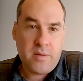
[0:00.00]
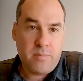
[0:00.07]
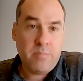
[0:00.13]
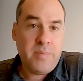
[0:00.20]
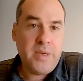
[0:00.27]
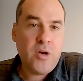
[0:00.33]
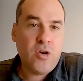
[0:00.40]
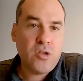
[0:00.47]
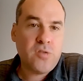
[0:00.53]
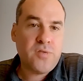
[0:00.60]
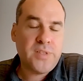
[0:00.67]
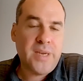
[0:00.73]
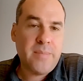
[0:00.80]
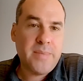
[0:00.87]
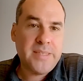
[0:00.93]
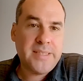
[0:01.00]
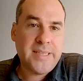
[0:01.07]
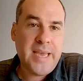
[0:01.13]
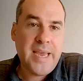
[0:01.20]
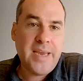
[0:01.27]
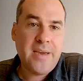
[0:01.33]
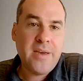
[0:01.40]
because of some
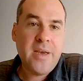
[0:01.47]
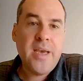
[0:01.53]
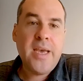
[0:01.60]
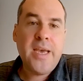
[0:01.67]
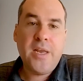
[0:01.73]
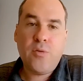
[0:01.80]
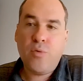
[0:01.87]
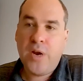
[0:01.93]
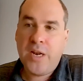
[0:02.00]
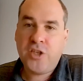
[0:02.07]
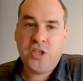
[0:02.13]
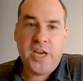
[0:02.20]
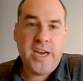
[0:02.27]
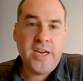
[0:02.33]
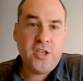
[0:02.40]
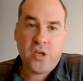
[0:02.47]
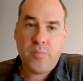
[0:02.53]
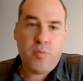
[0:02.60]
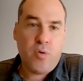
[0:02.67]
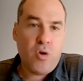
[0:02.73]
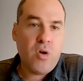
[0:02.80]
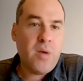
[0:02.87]
mistake, it will change the
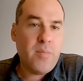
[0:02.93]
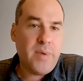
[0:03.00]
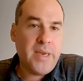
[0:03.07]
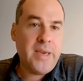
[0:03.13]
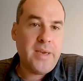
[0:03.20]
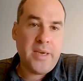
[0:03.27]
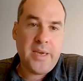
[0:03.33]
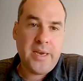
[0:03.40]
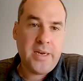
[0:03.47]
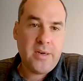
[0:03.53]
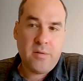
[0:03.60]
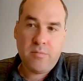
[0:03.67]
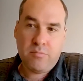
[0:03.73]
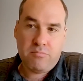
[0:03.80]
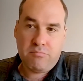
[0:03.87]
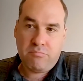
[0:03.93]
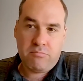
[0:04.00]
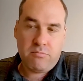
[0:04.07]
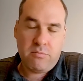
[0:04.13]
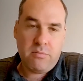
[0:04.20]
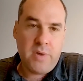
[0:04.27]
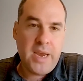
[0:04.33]
programming in
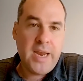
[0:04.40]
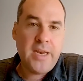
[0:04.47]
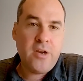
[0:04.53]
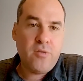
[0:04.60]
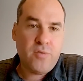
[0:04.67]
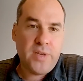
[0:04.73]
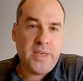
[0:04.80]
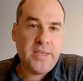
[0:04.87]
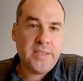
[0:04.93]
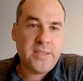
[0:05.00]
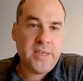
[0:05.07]
any of these